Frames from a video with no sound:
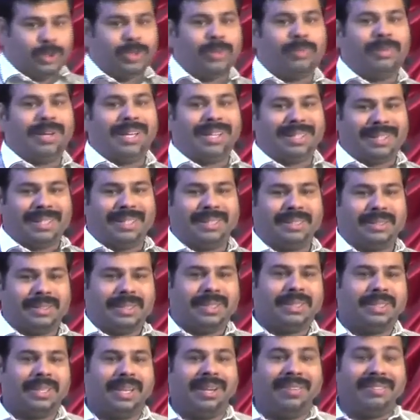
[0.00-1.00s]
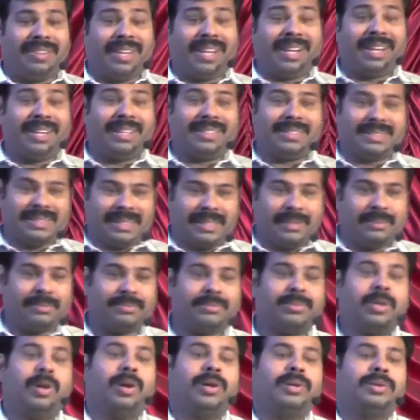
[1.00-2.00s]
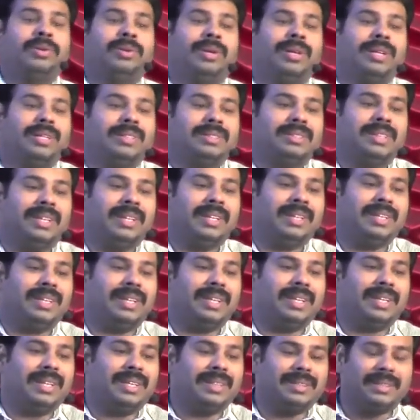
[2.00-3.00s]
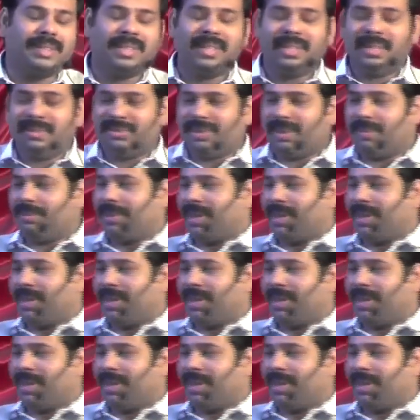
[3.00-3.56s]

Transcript: the market, and awareness came. Are you understanding or not? From